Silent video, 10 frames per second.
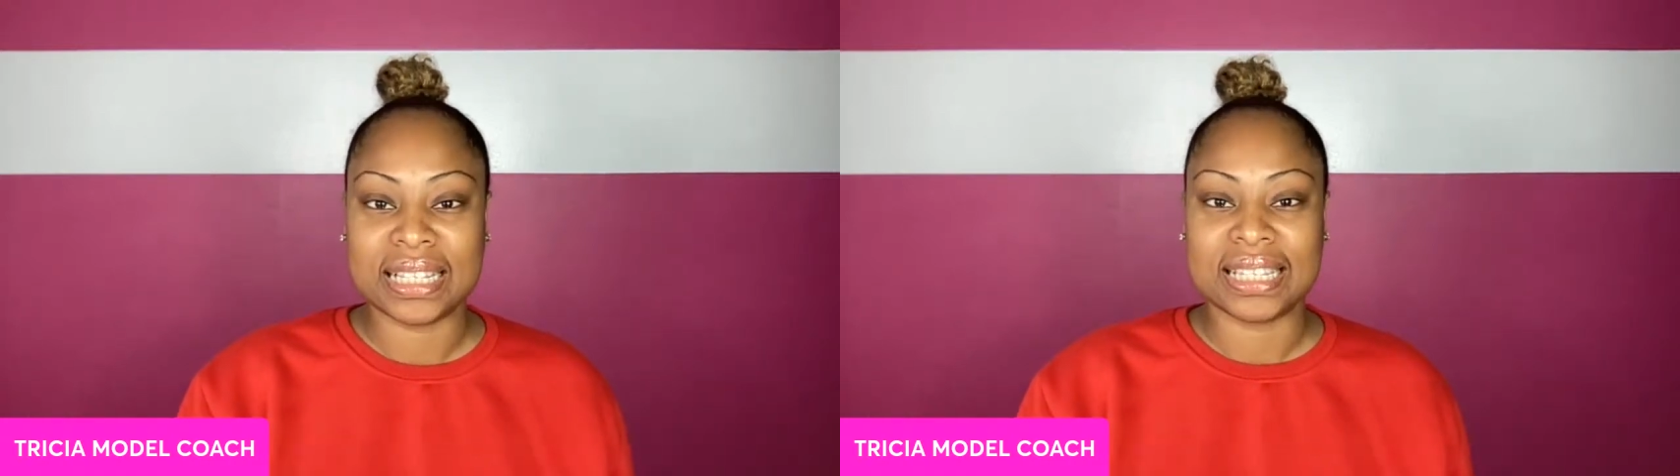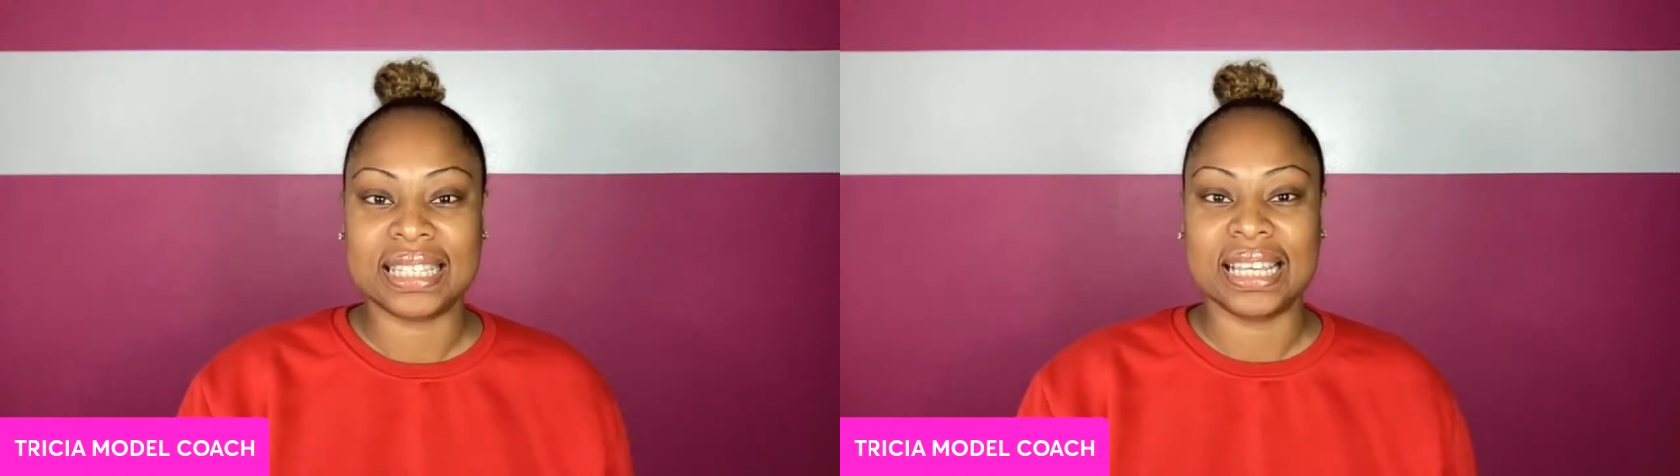
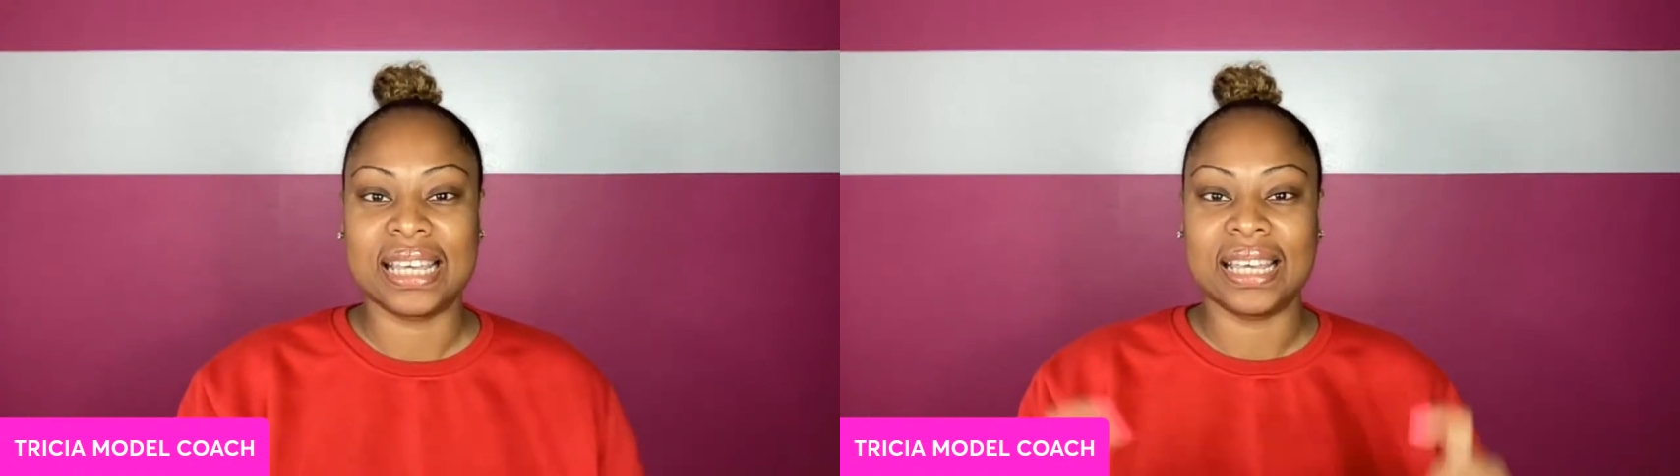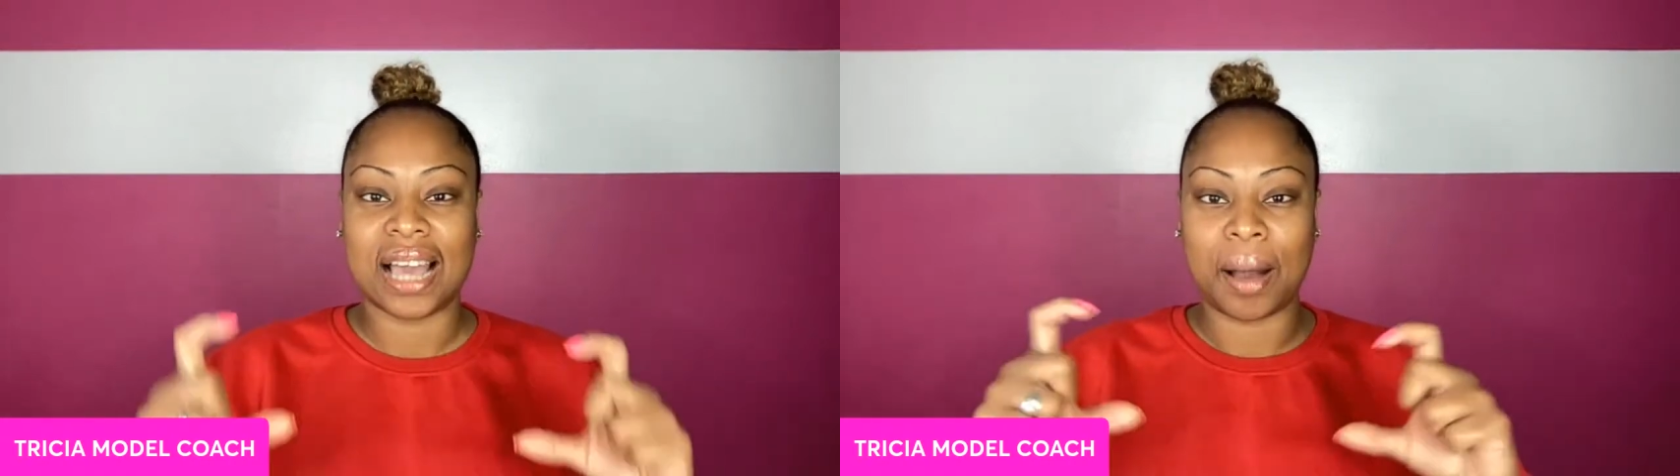to
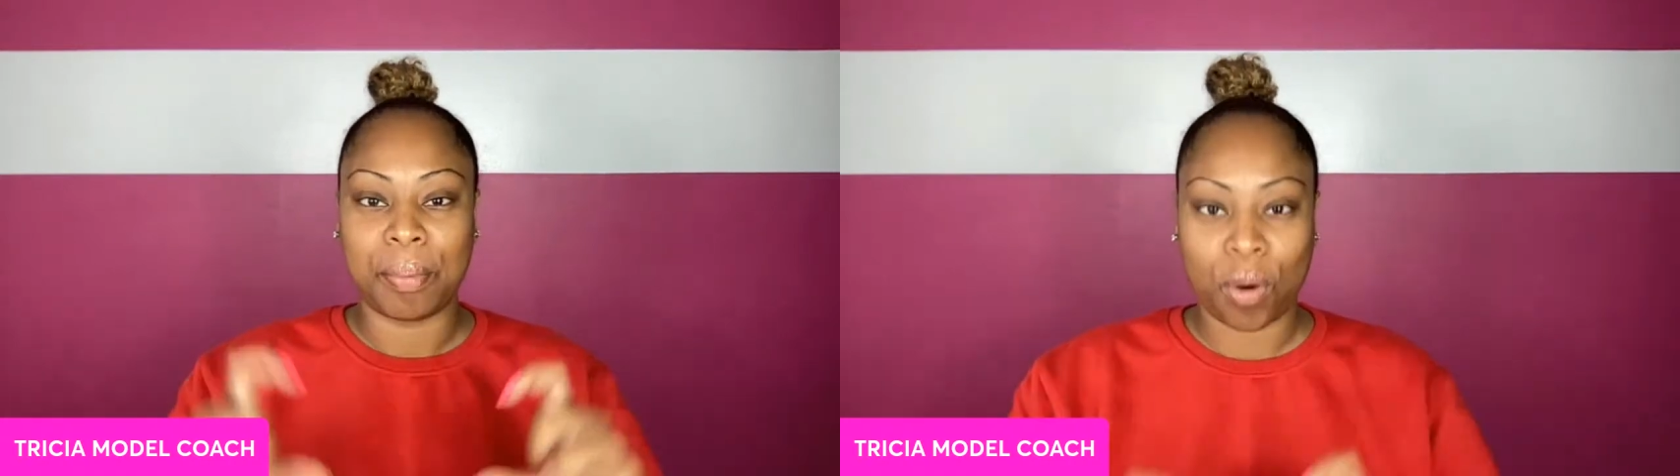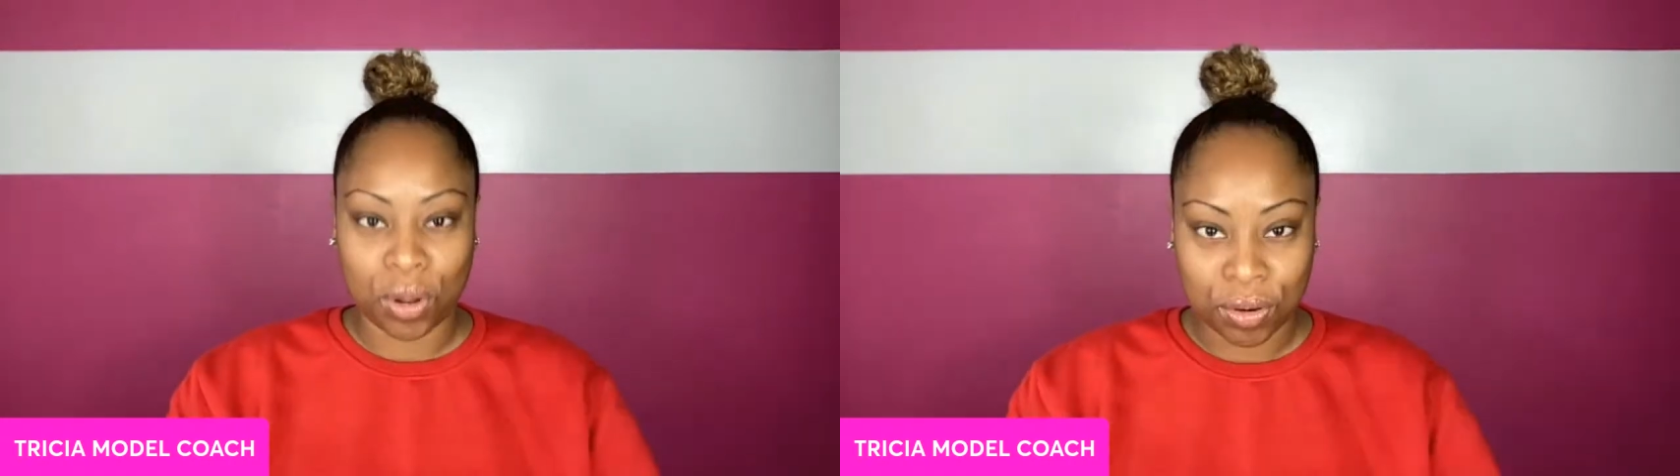see a
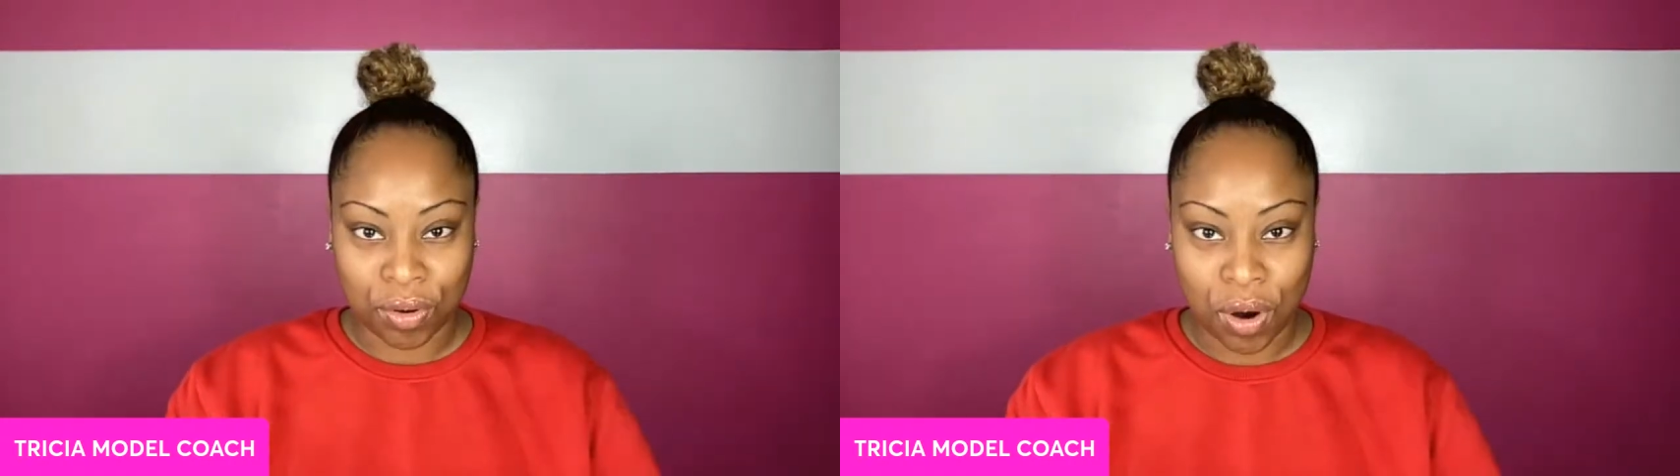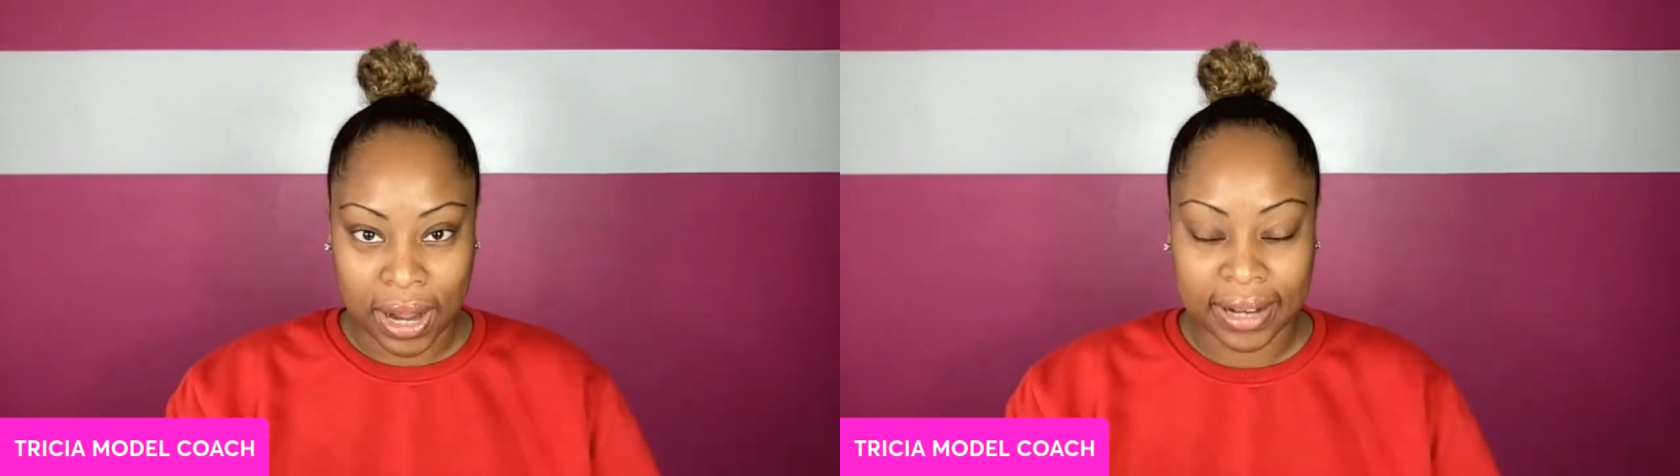
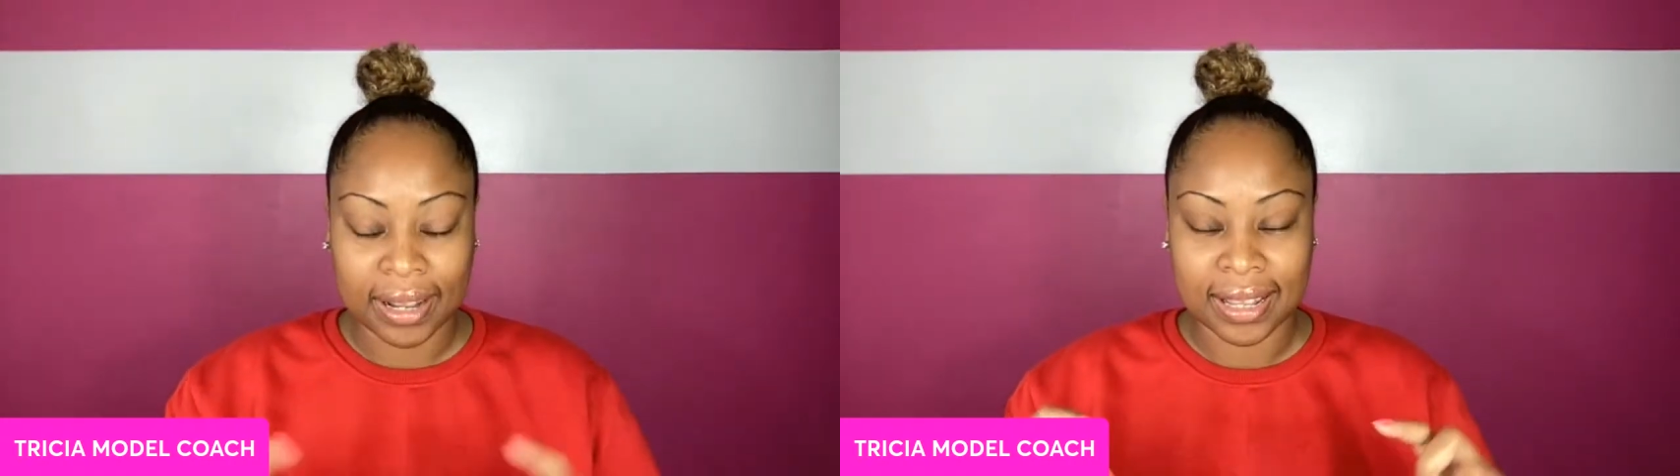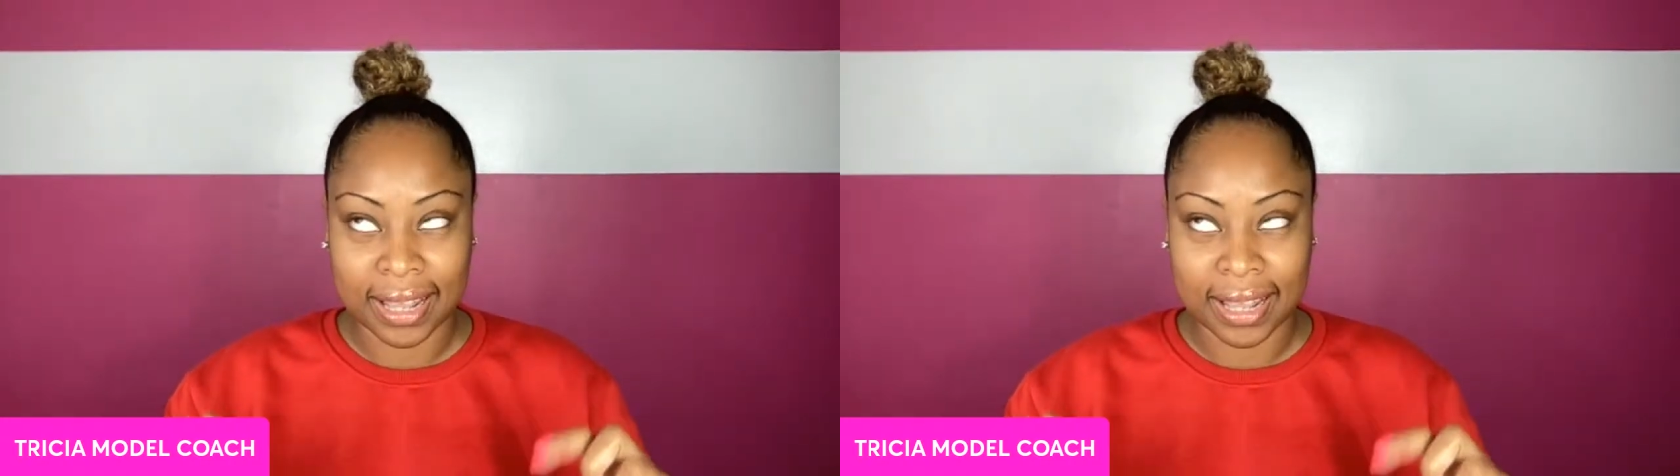Polaroid